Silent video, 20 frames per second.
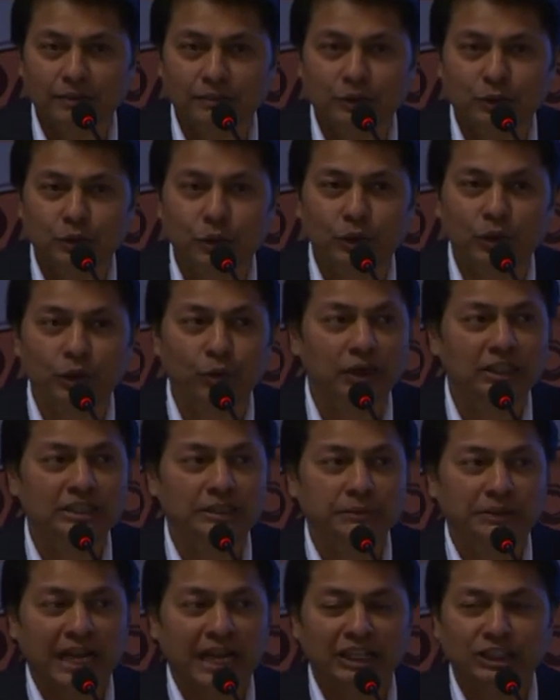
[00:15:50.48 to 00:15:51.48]
So it only
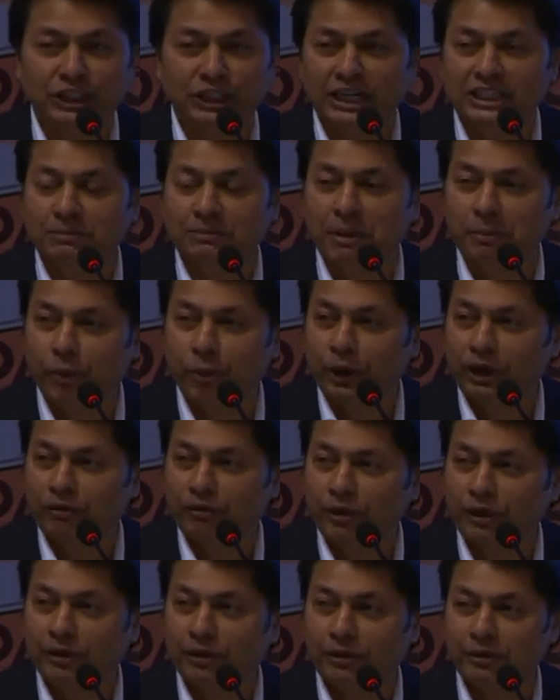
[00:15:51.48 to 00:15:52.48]
substantiates my point
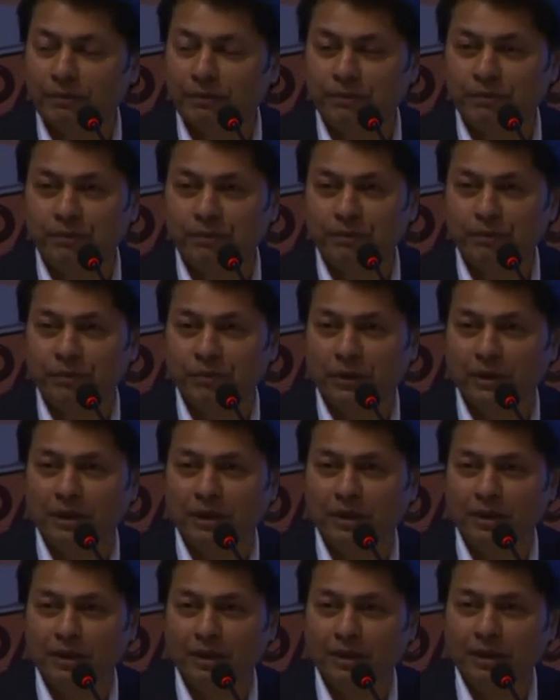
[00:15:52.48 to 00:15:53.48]
further.
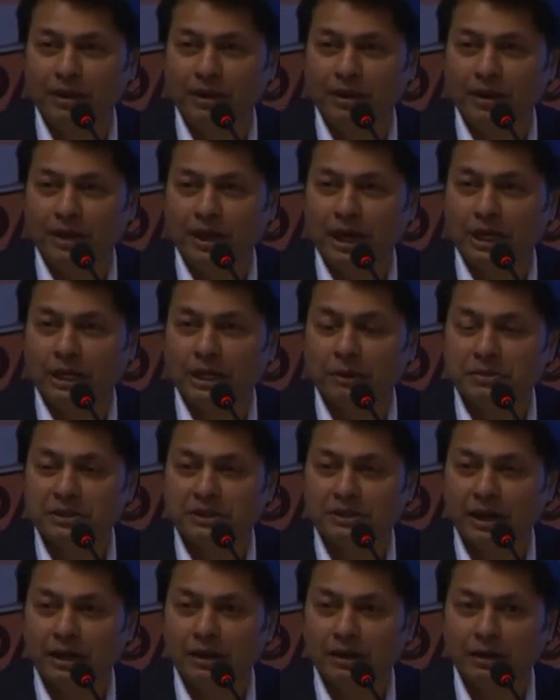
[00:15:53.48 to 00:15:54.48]

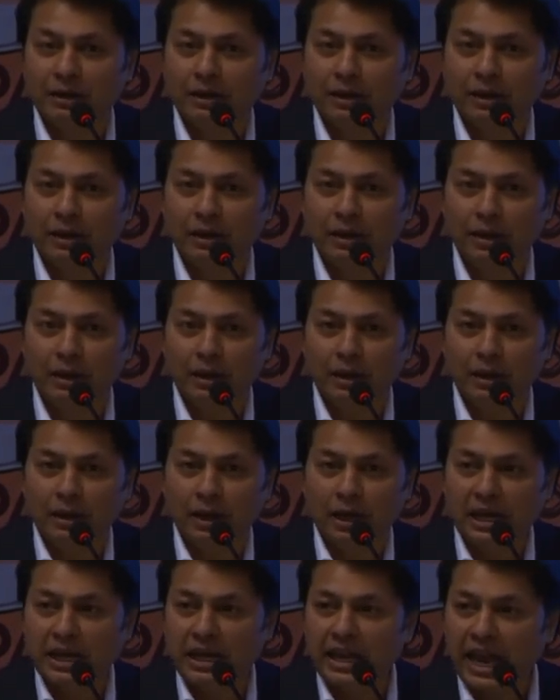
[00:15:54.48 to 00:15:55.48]
80%.
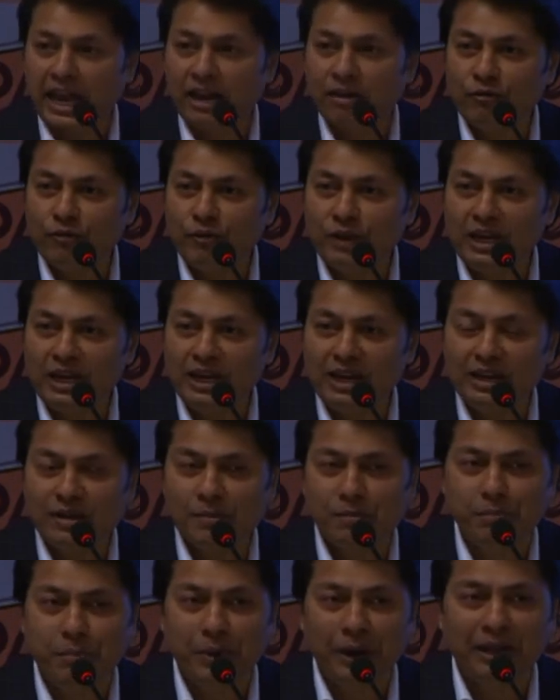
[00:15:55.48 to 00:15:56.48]
Can we
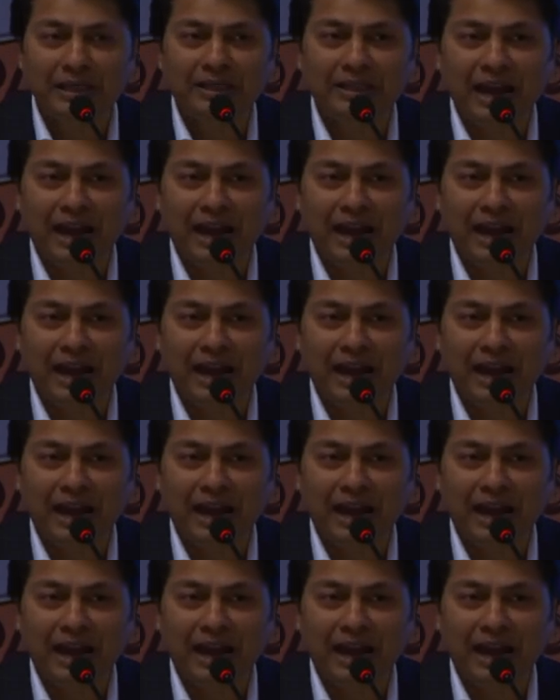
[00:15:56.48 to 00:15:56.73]
burn